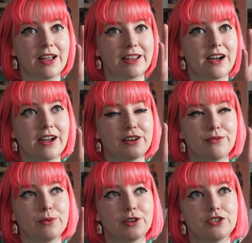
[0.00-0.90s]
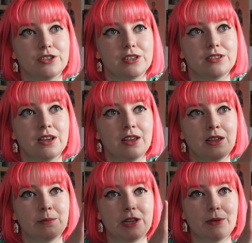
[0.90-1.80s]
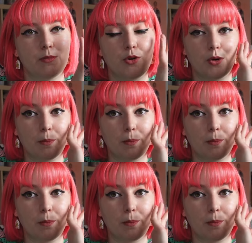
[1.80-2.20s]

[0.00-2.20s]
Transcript: I kind of want to just be a more